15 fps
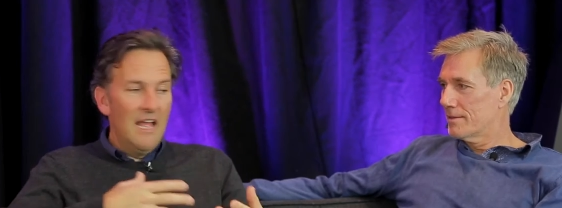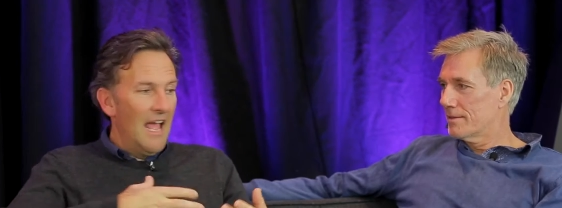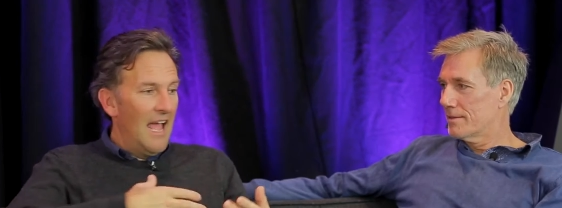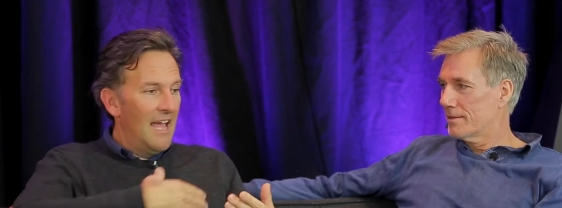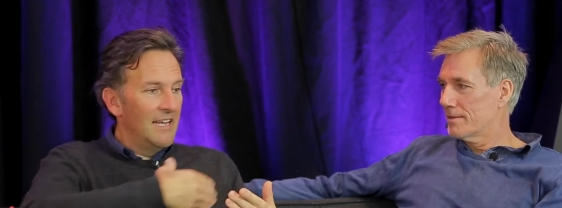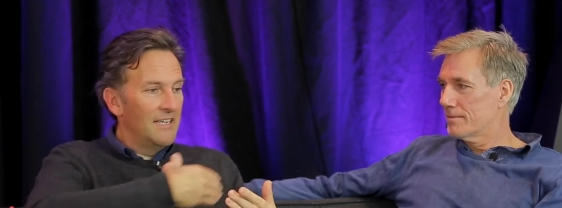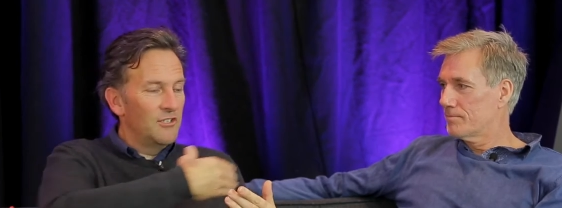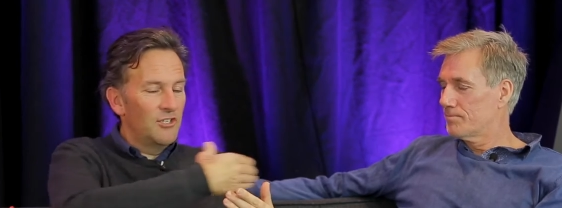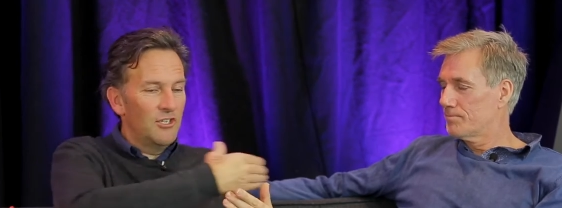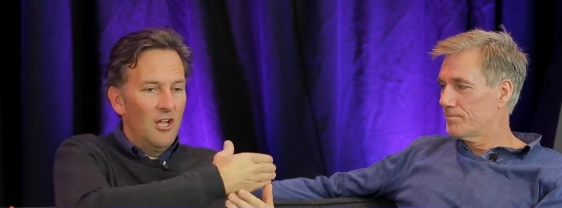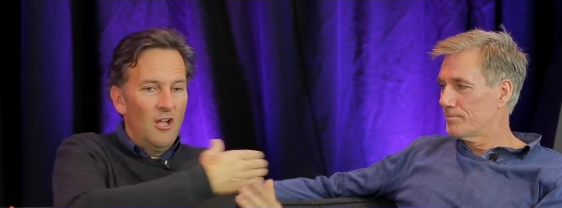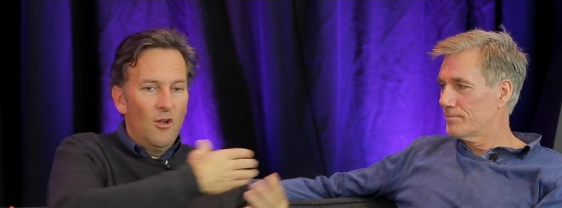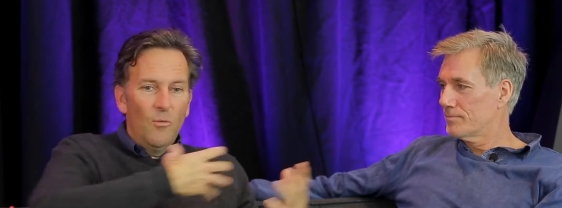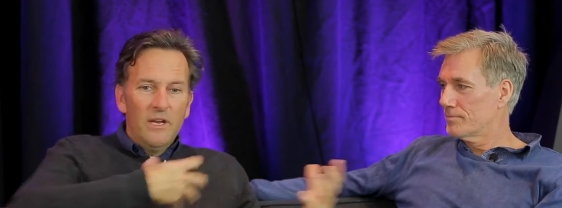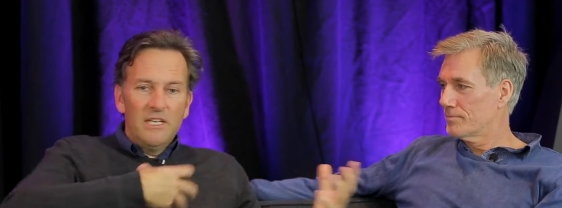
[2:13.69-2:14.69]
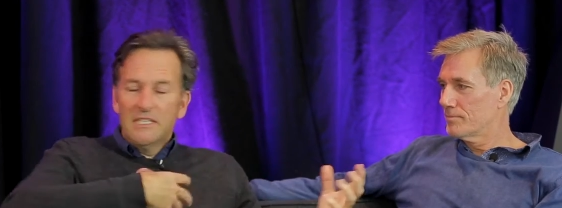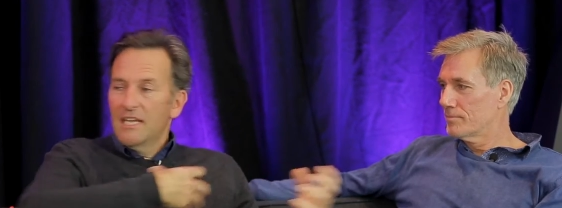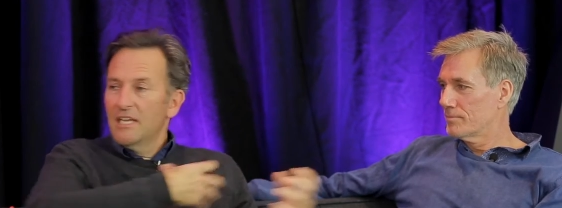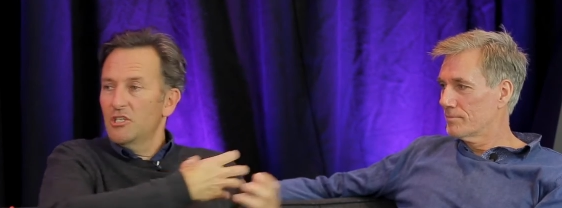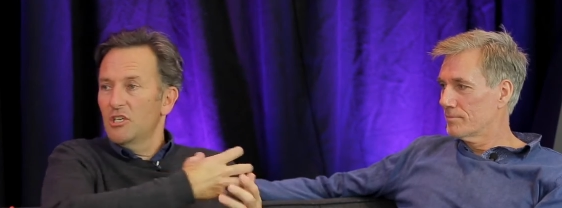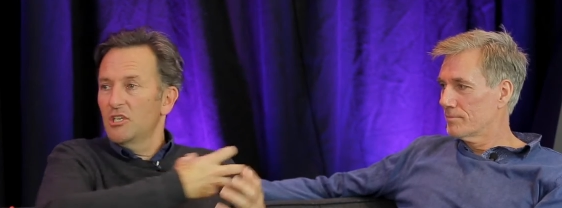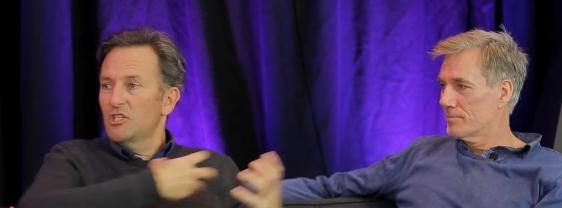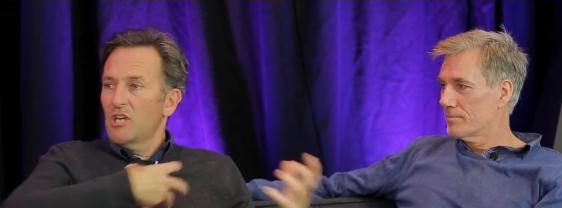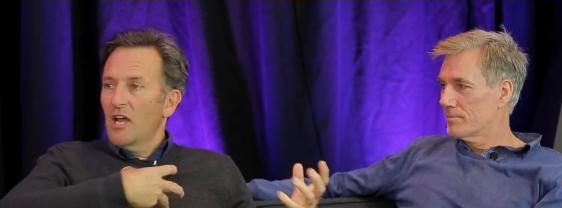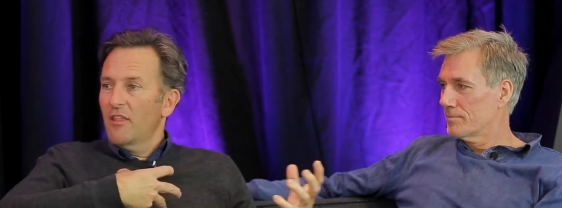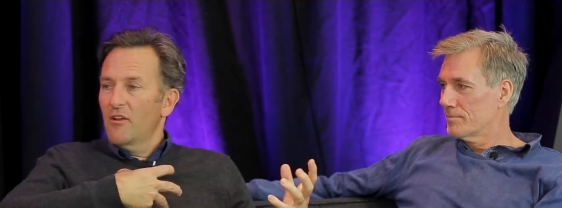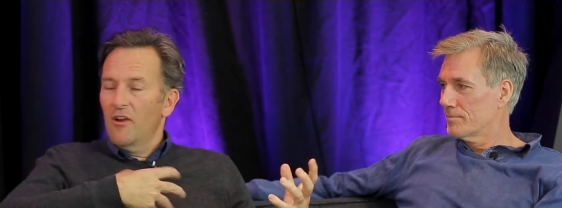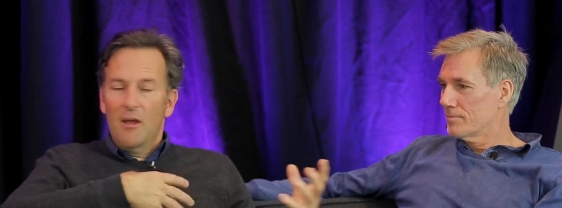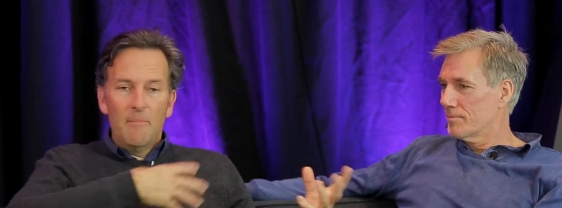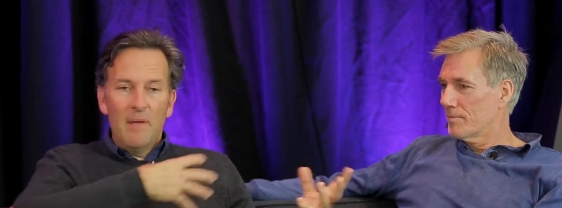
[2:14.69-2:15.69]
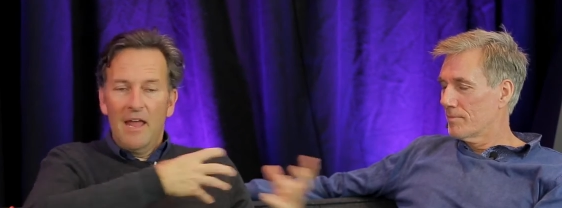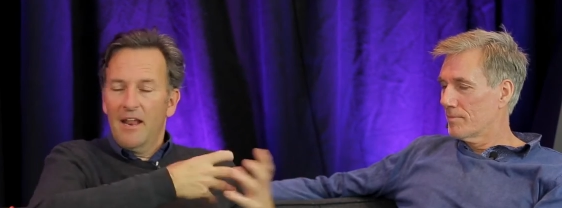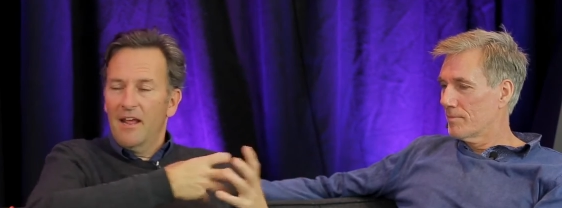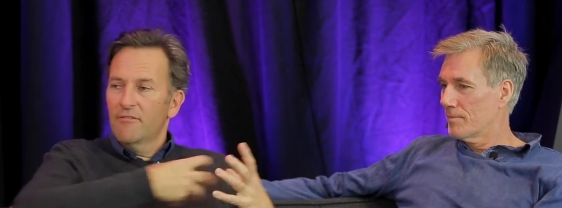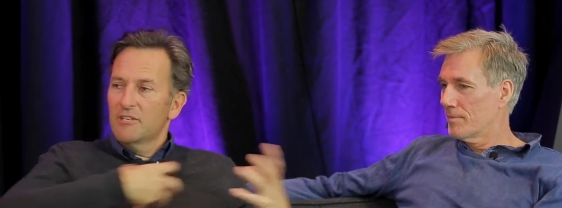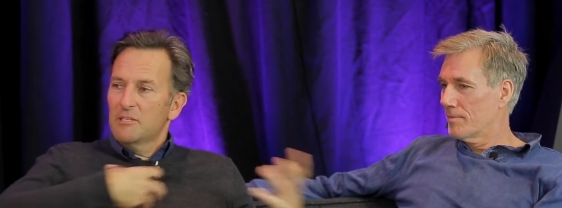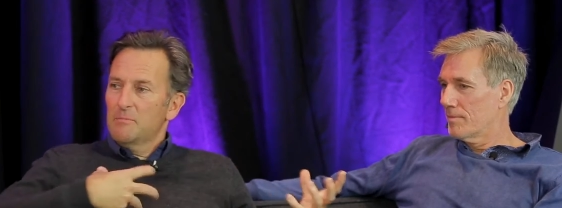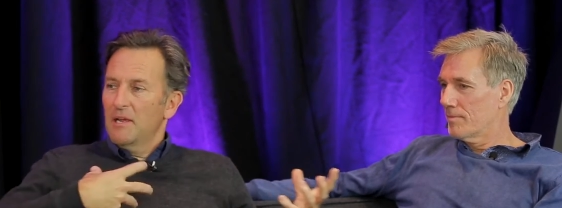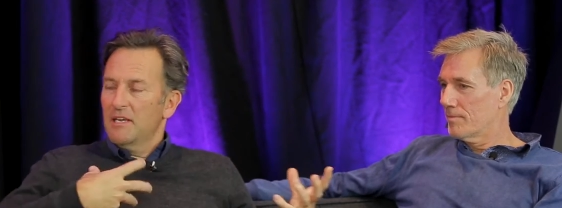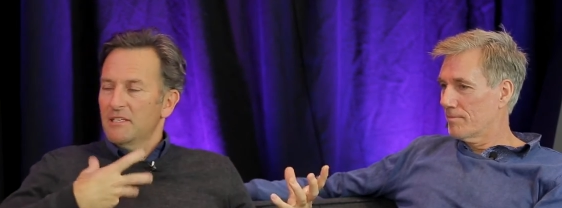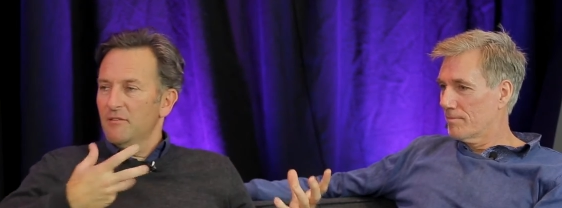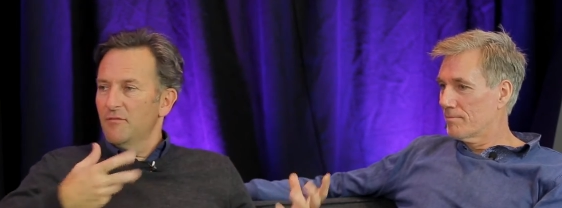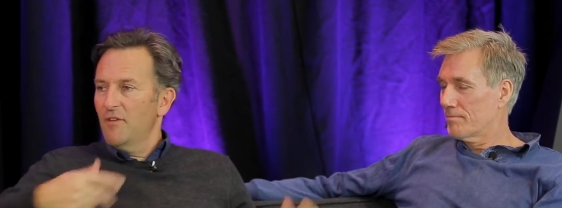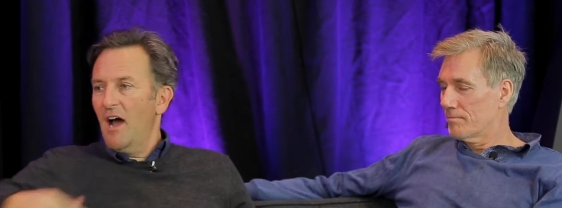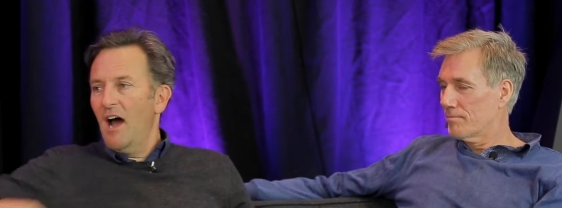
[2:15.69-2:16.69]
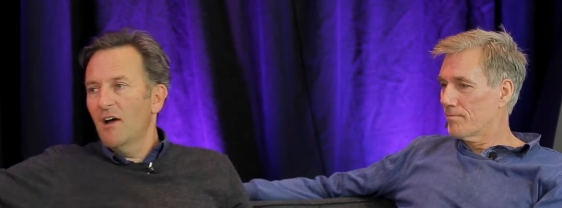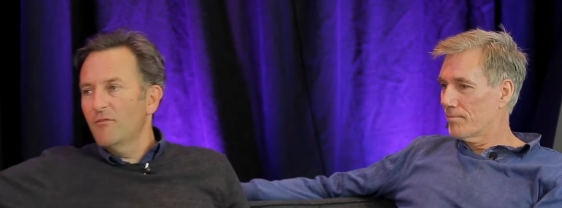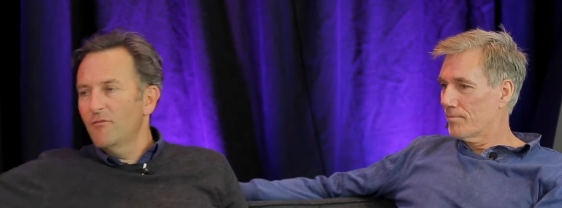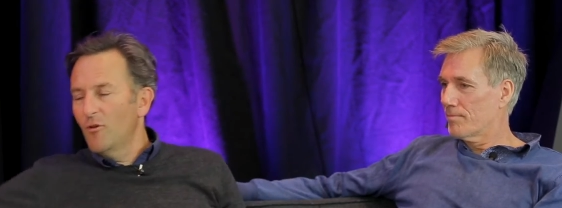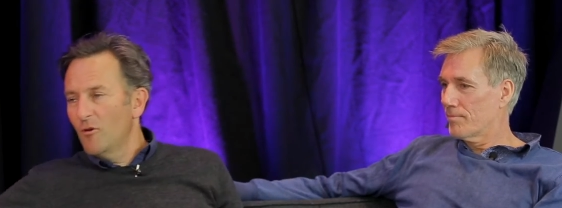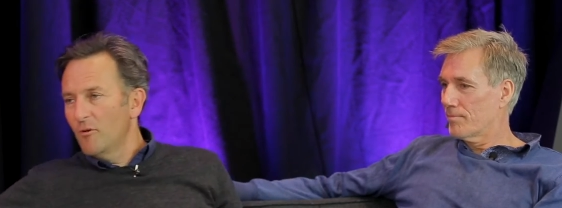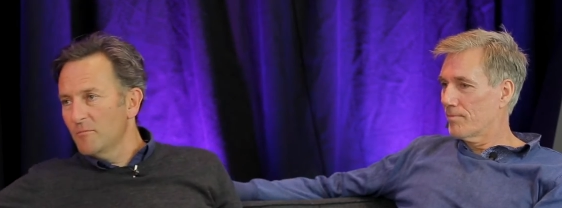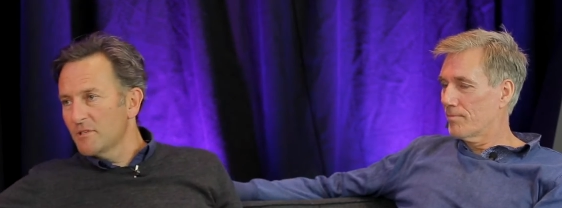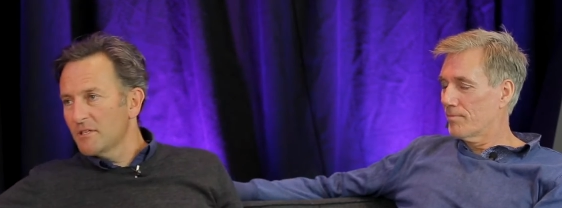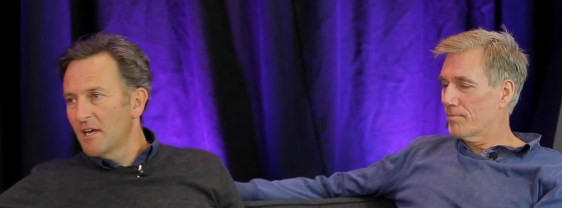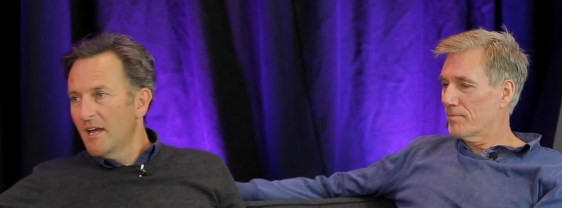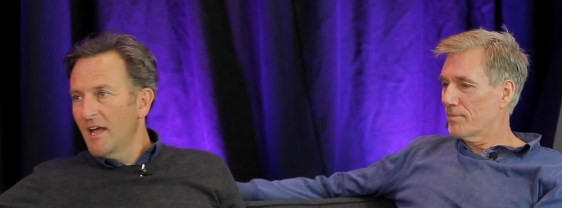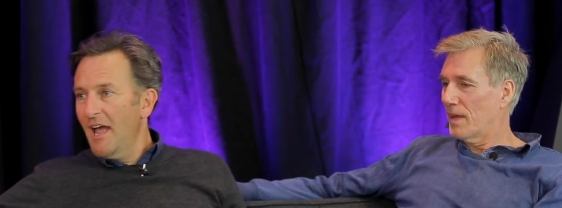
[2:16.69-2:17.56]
Speaker 1: And we teach each other about our respective art forms